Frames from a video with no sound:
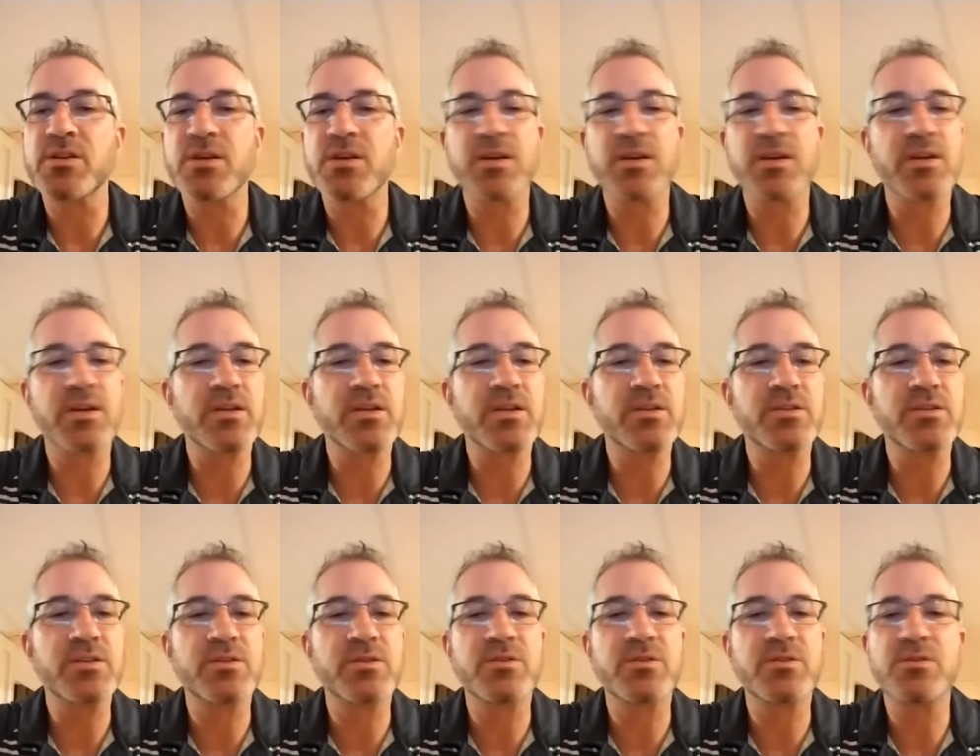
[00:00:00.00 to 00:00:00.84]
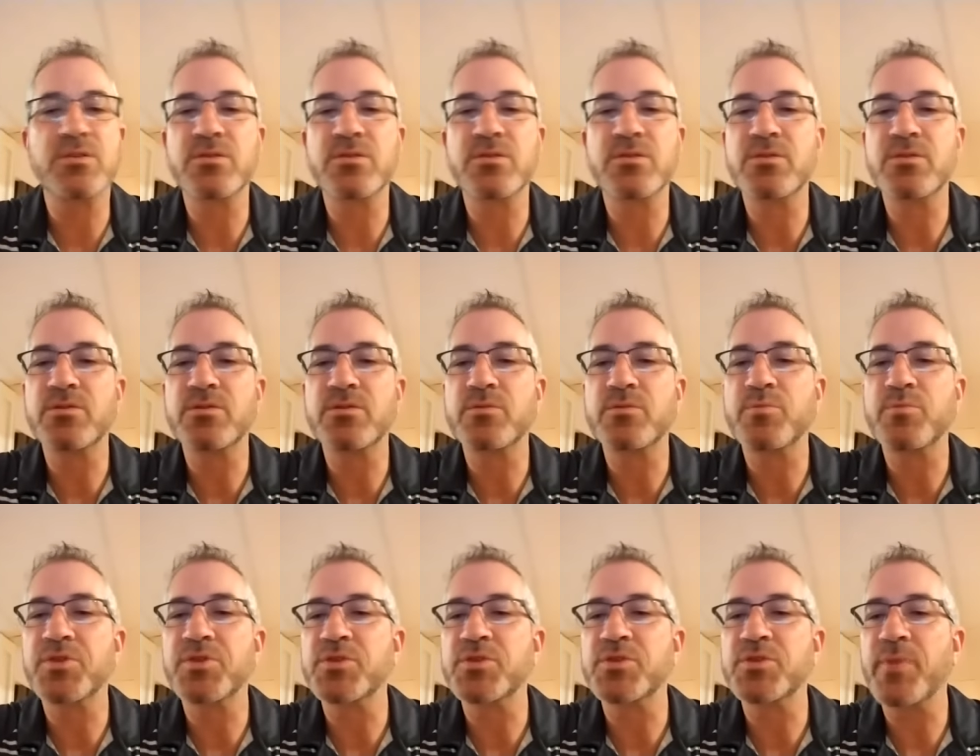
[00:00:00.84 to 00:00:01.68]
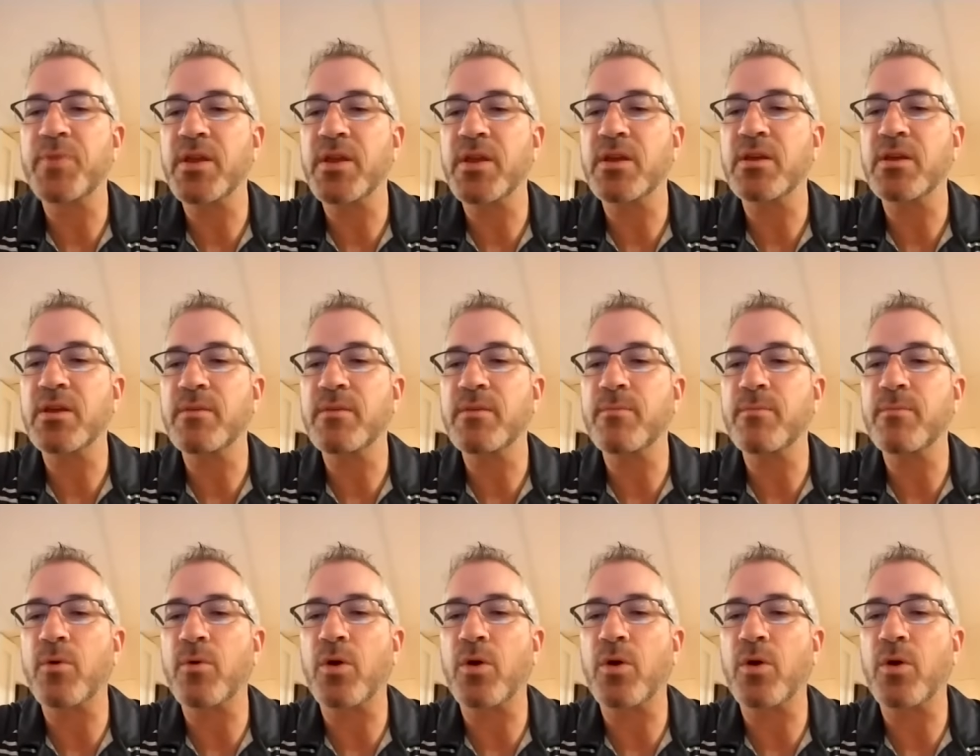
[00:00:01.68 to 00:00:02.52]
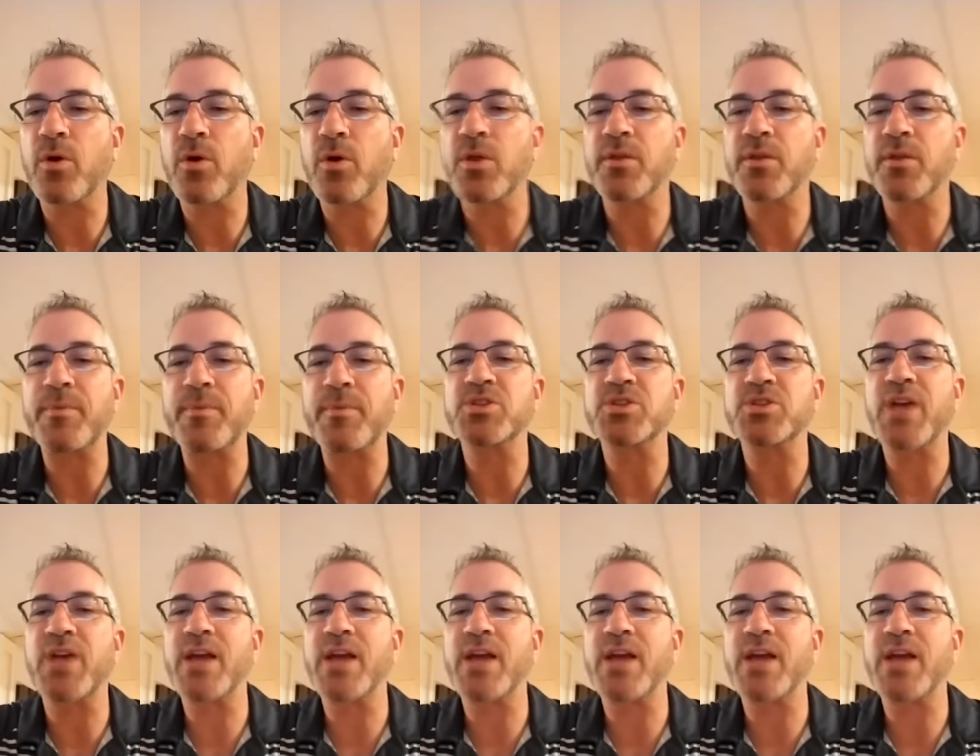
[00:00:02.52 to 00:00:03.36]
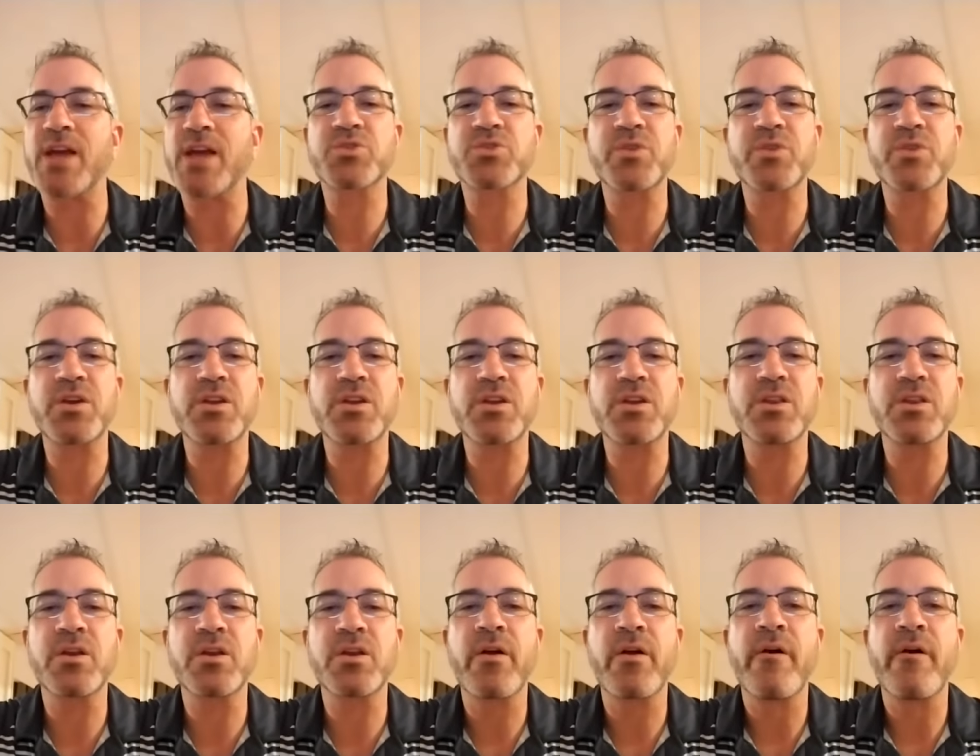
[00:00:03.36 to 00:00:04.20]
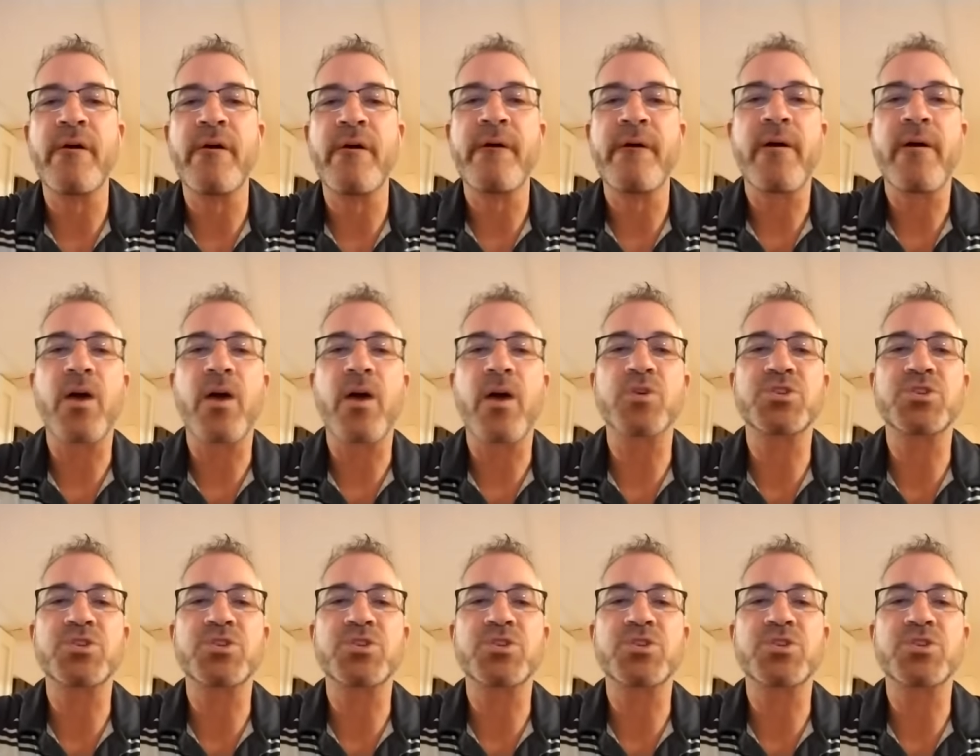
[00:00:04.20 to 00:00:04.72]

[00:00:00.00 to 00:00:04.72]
I participating. Well, hold on, there might be a chat screen. Oh,